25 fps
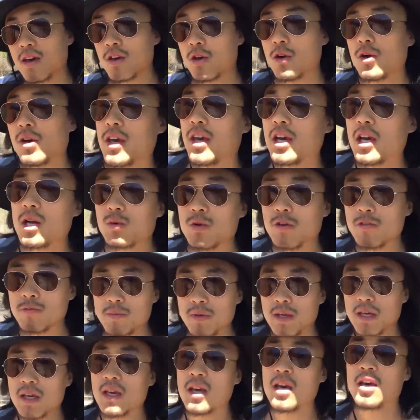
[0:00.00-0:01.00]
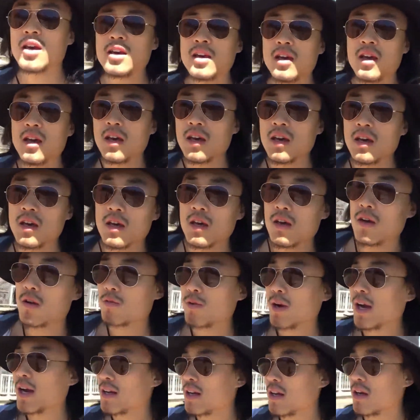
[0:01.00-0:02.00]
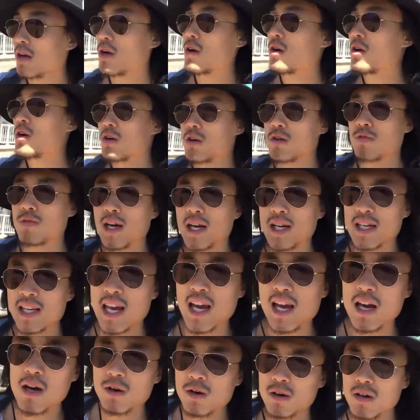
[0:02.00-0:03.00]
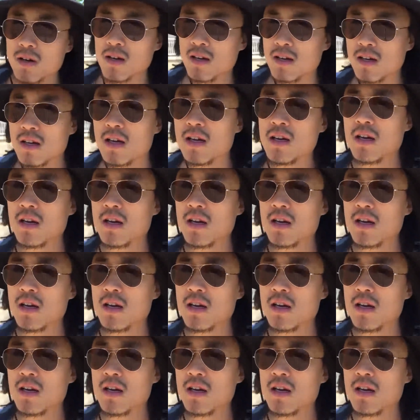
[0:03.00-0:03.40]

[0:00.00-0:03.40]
you're here with me, right here, right now.